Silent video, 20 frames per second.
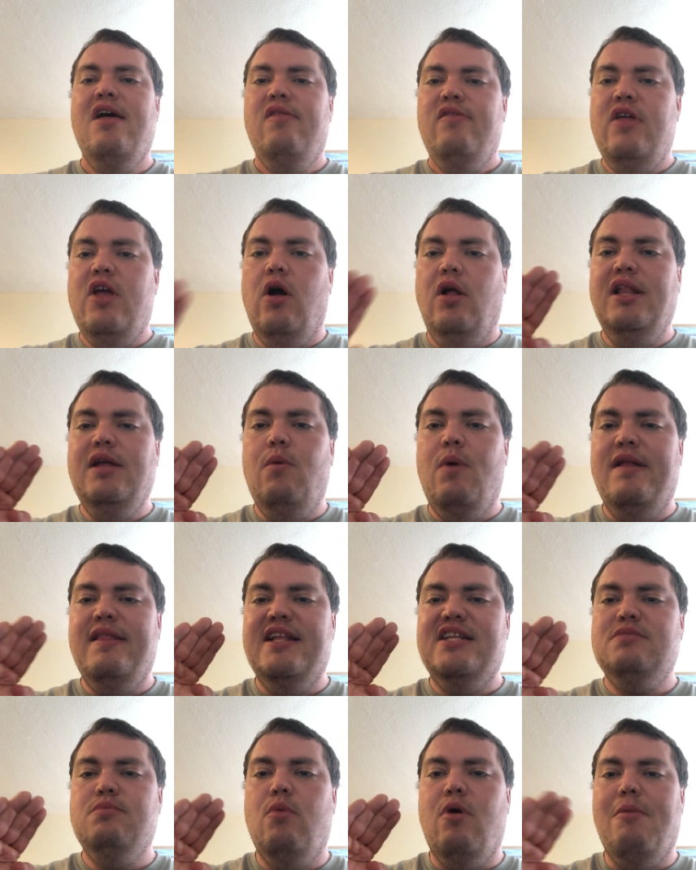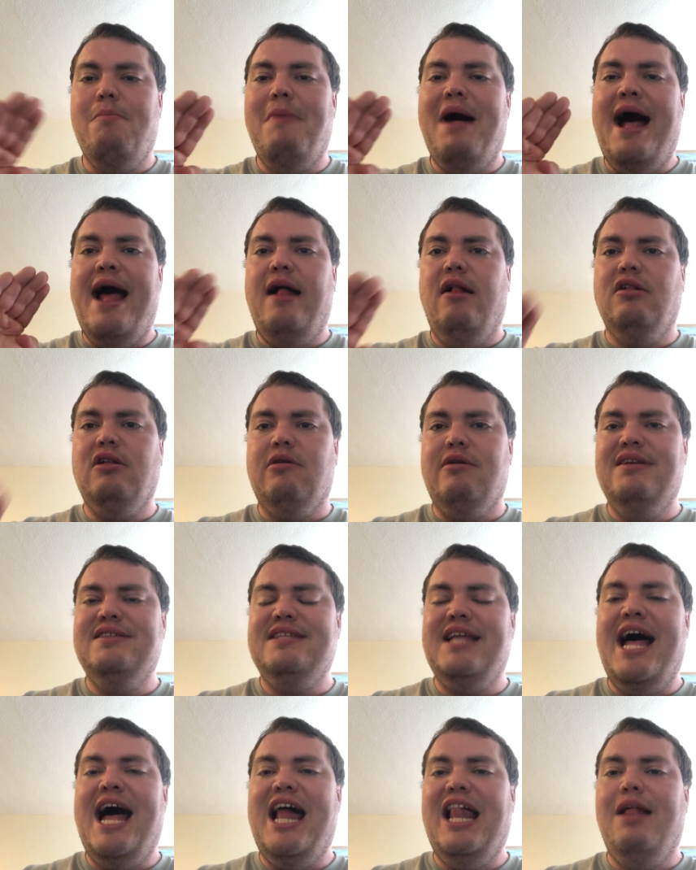The only one that's more milder is
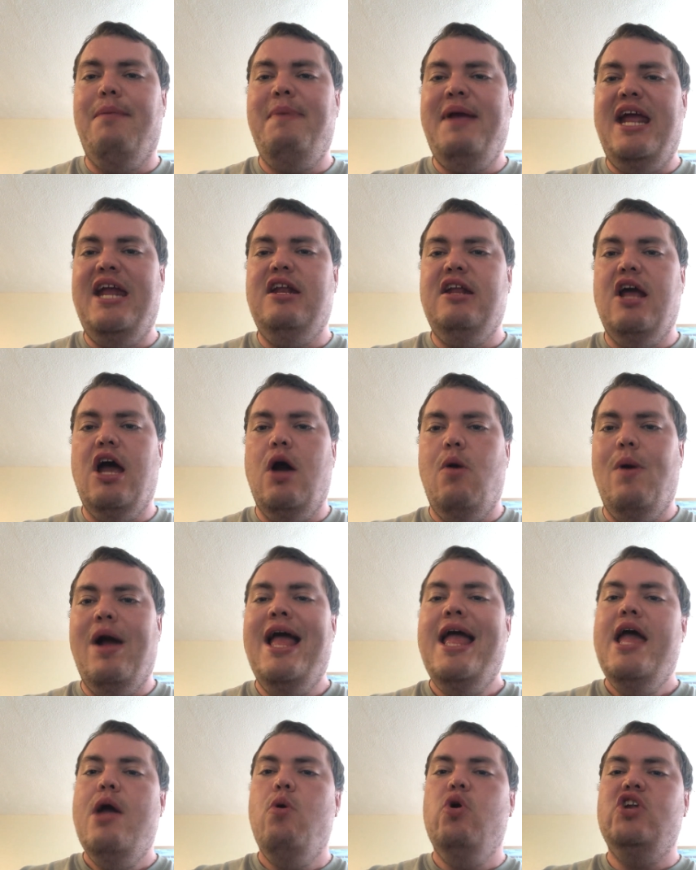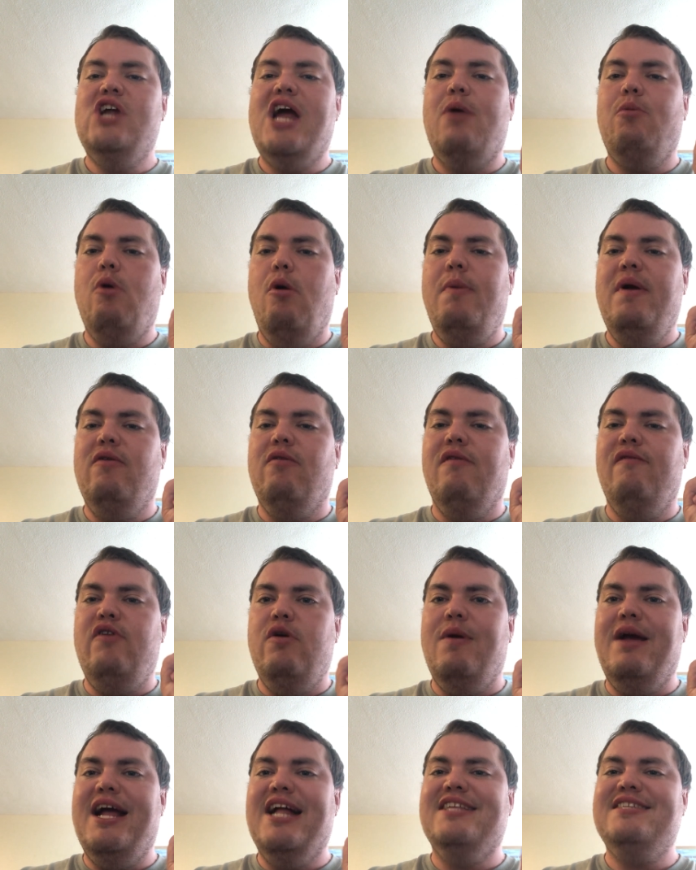the jalapeno, which I will be
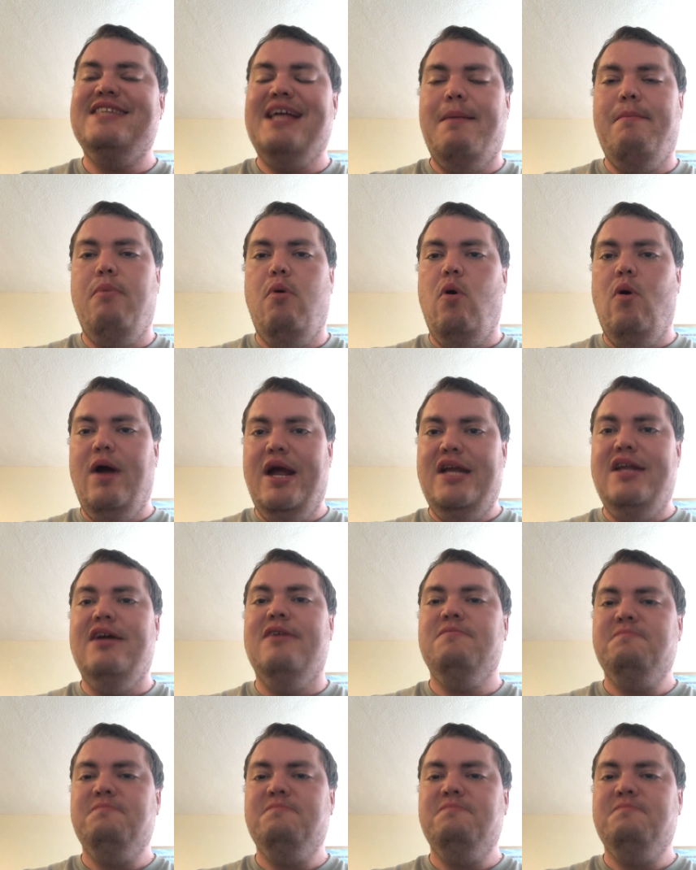reviewing at some point.